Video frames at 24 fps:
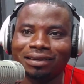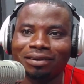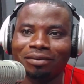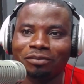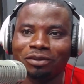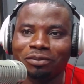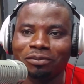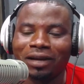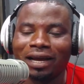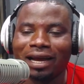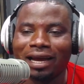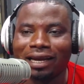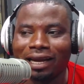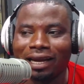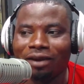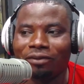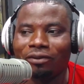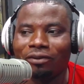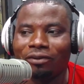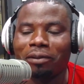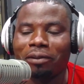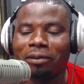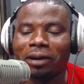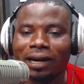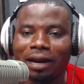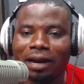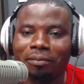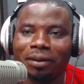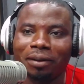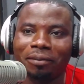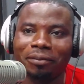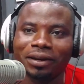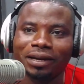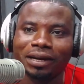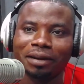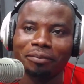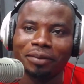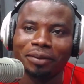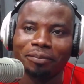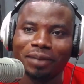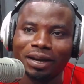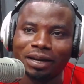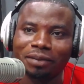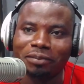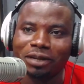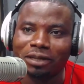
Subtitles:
I had done while clamming, numbing man